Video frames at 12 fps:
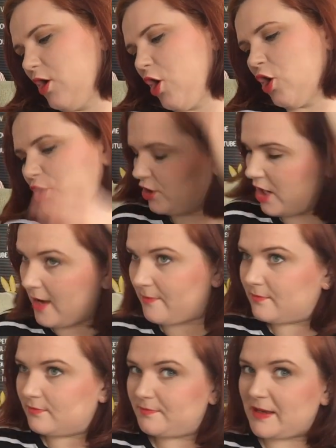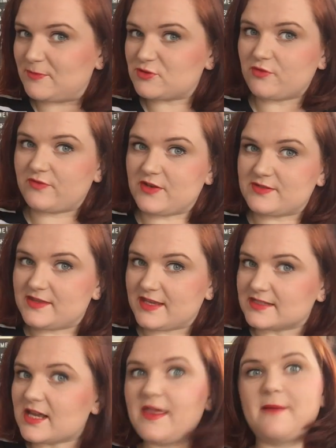on um, people's reviews and
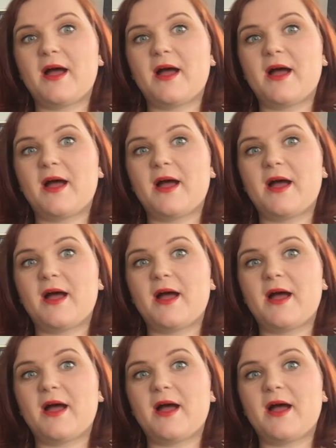things like that.